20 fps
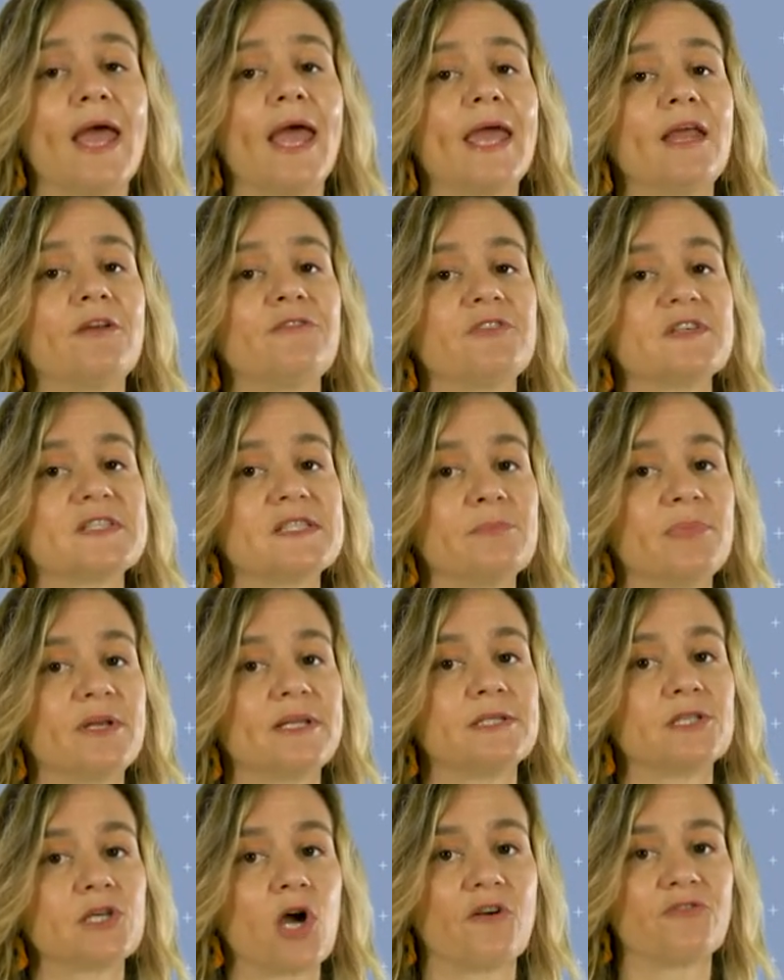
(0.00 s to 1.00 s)

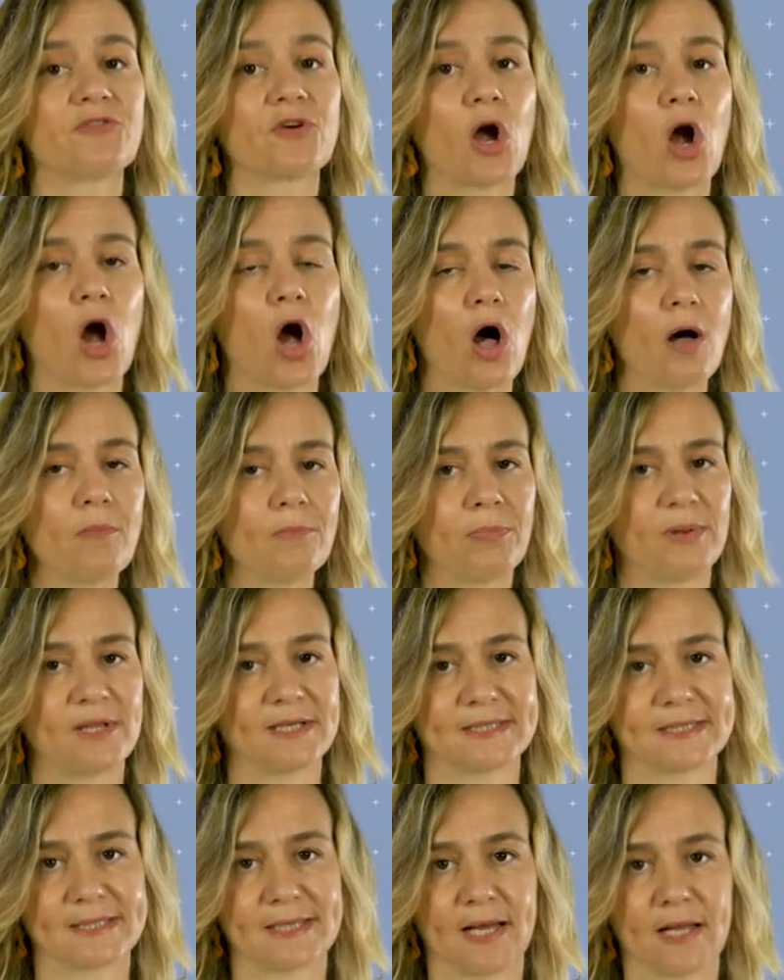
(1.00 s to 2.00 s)
Invisibility of
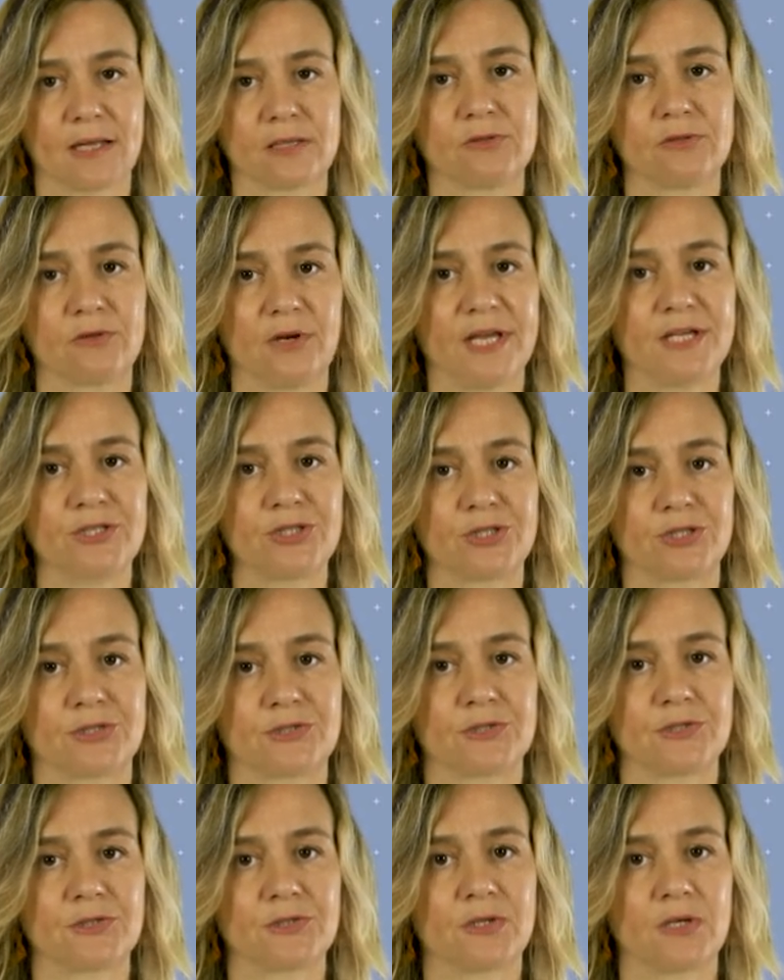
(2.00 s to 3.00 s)
complex
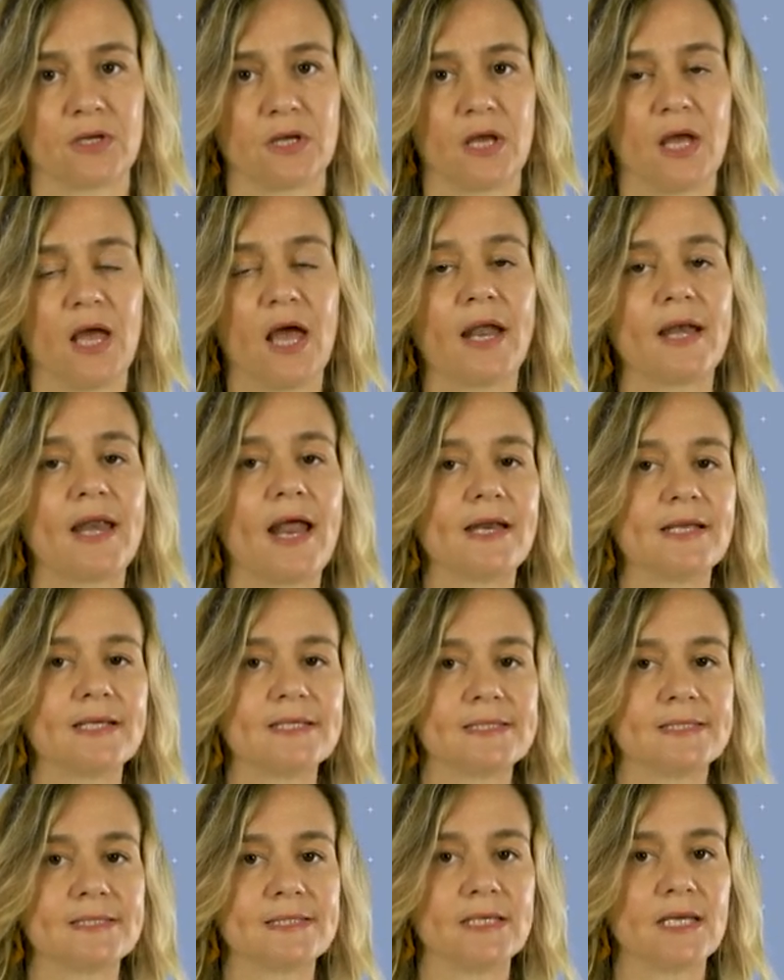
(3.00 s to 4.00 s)
calculations, that
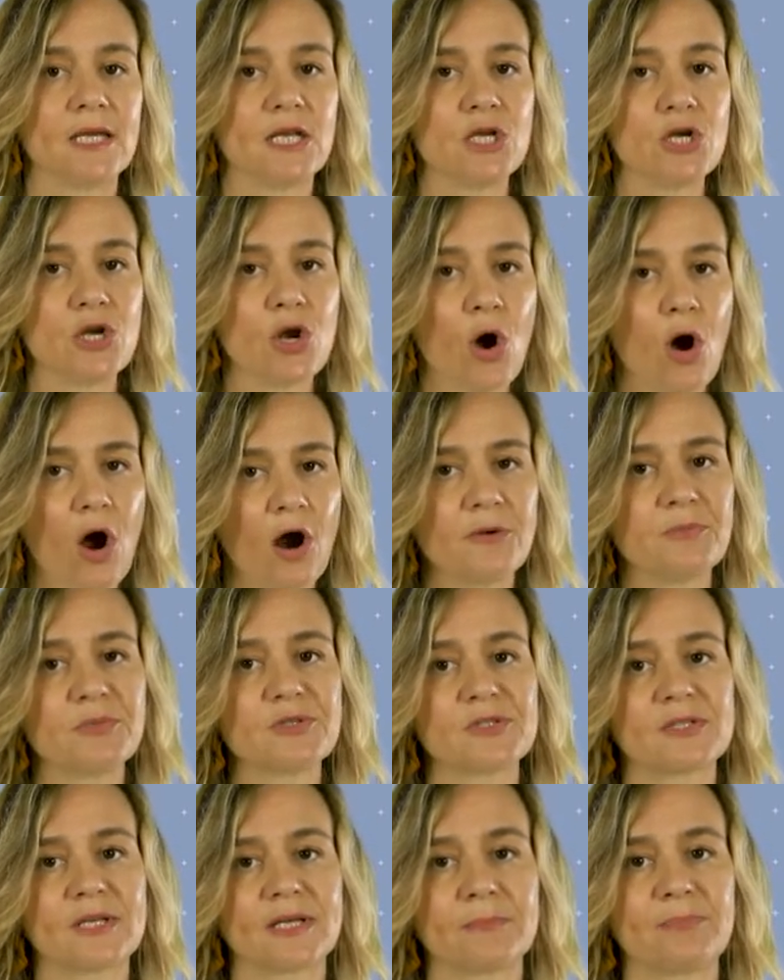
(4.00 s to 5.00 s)
is the
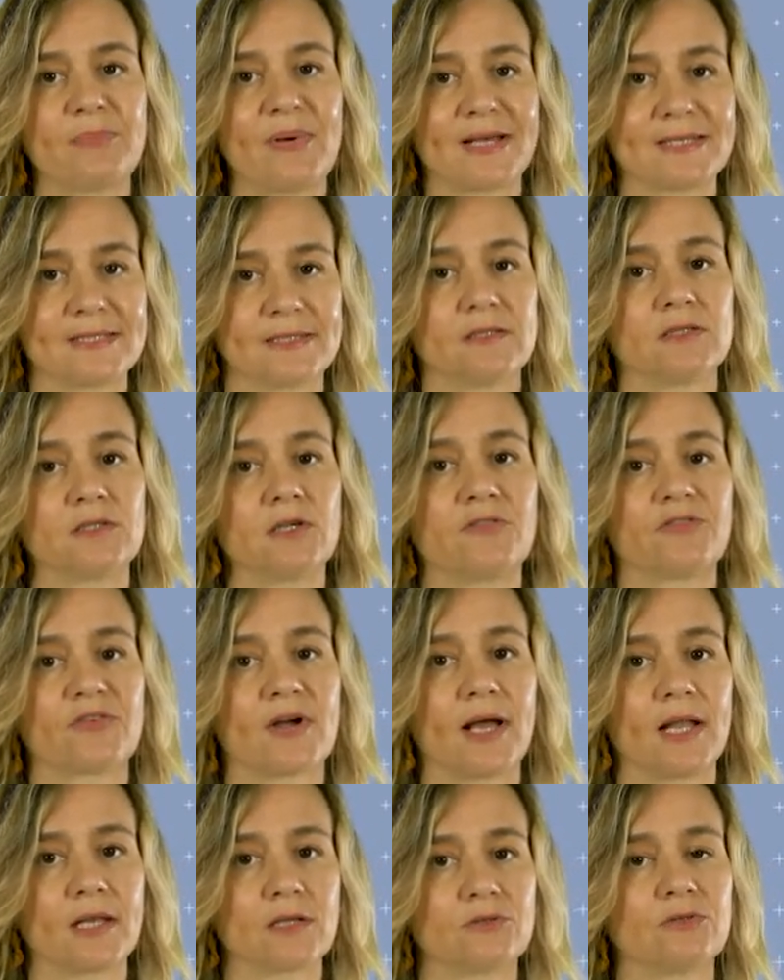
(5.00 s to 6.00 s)
enormous capacity of
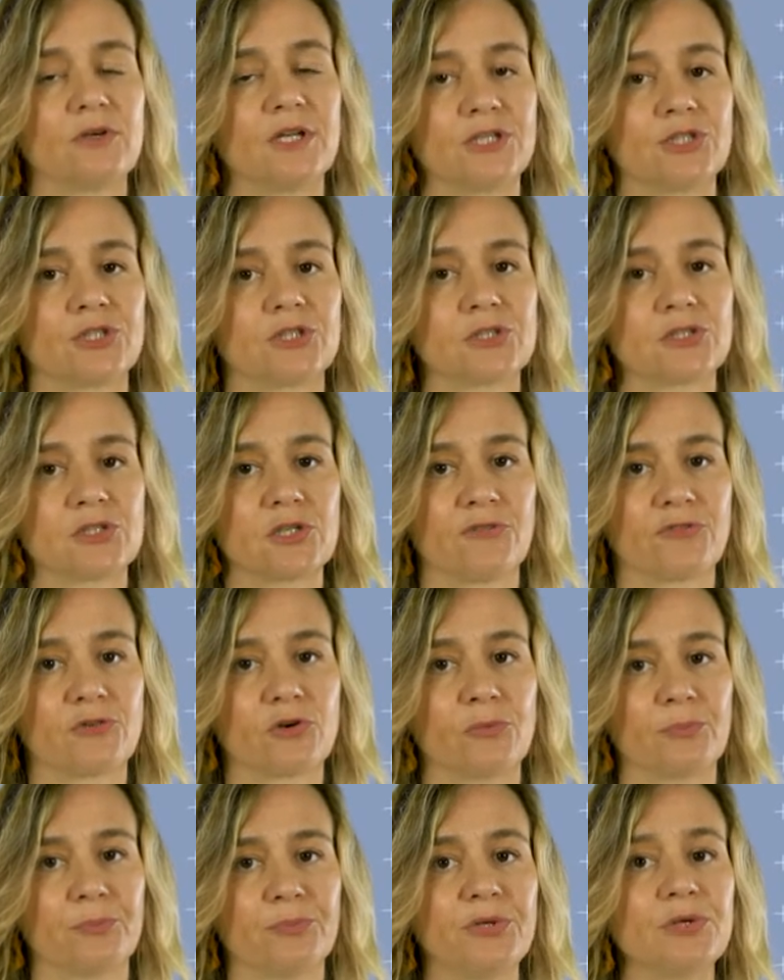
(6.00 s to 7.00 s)
calculations of
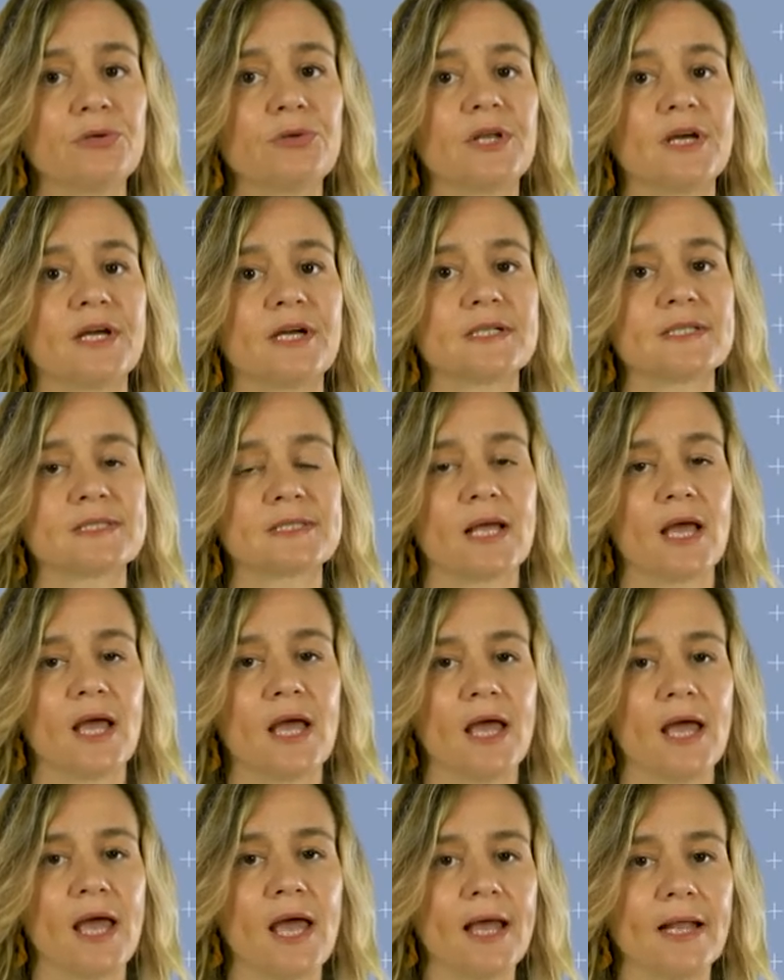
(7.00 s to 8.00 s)
computers
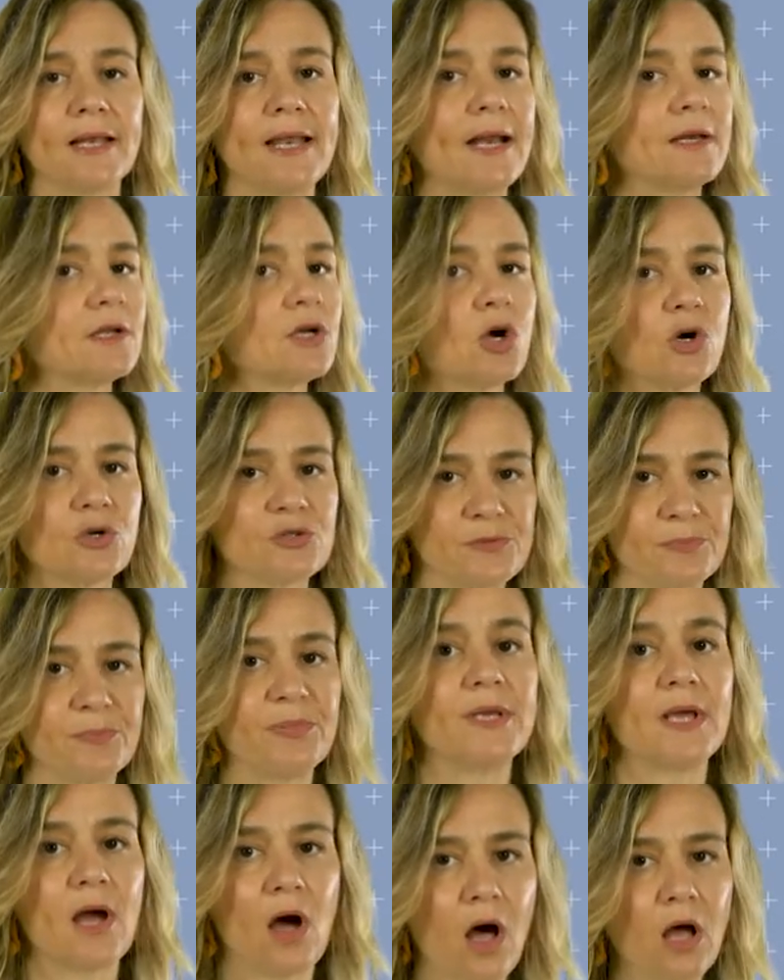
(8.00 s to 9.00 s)
that goes
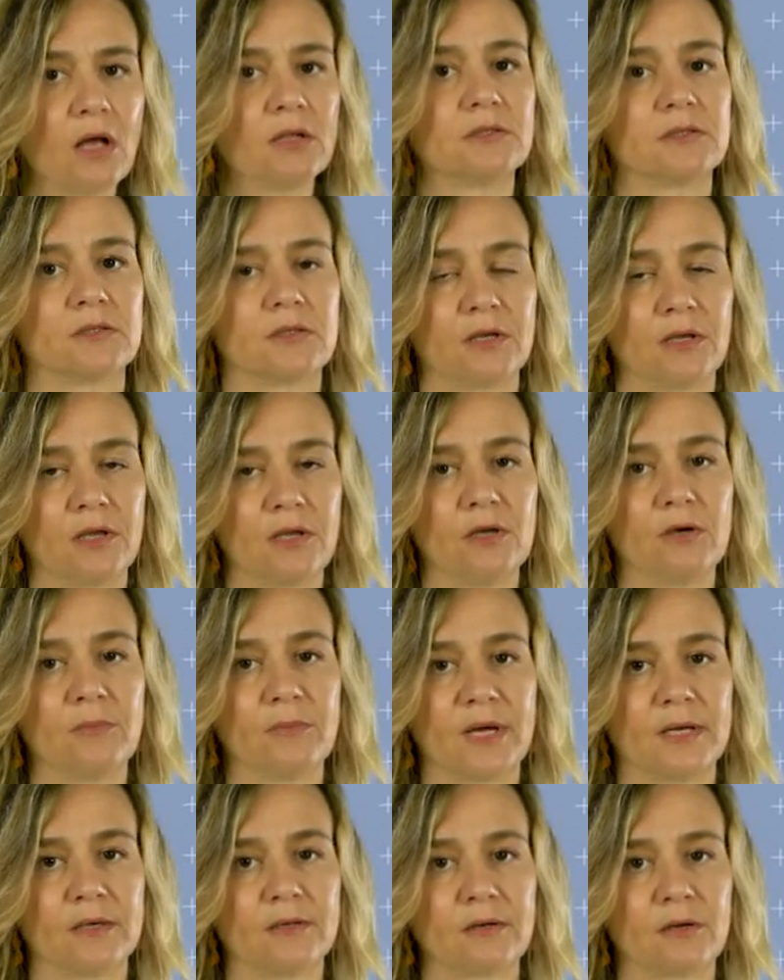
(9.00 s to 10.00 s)
beyond
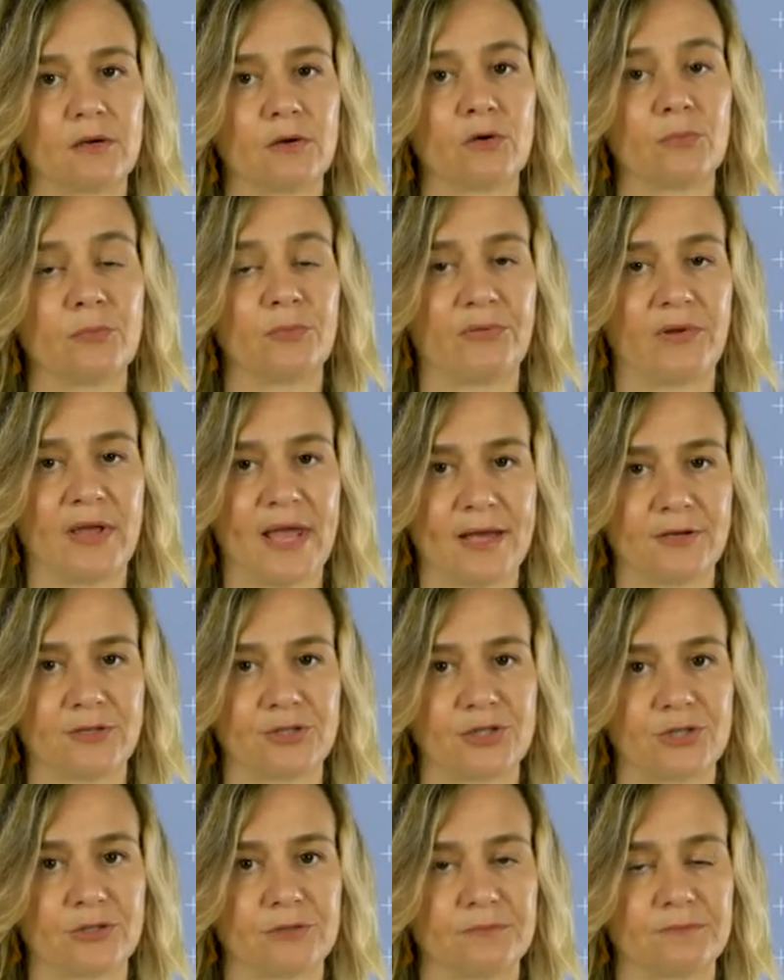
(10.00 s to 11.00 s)
human
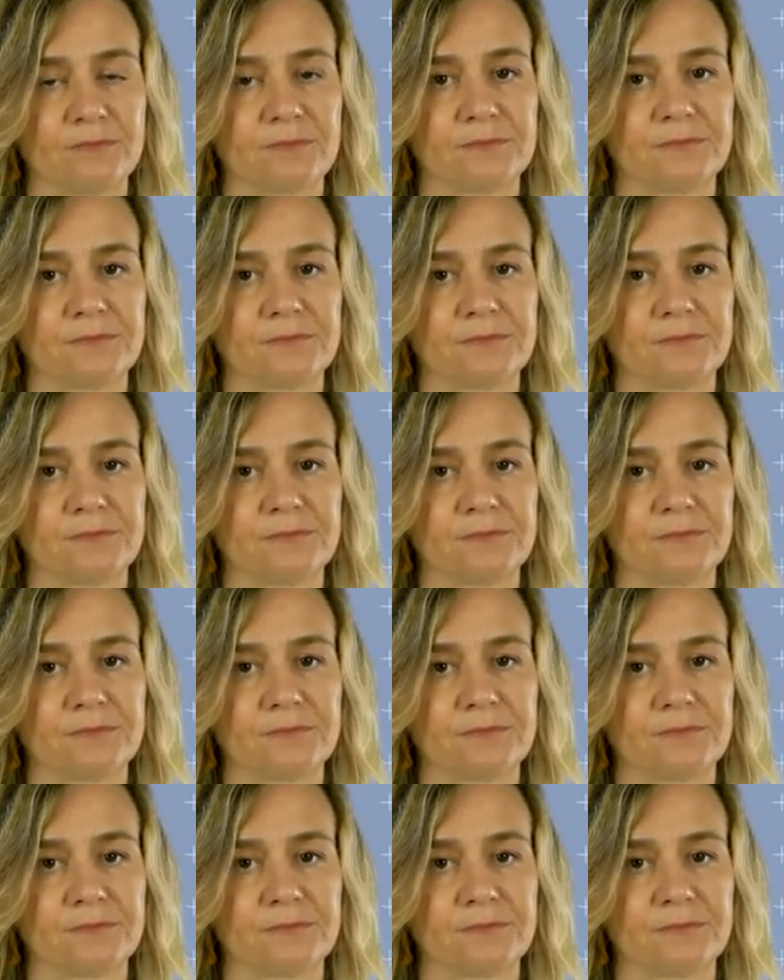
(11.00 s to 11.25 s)
comprehension.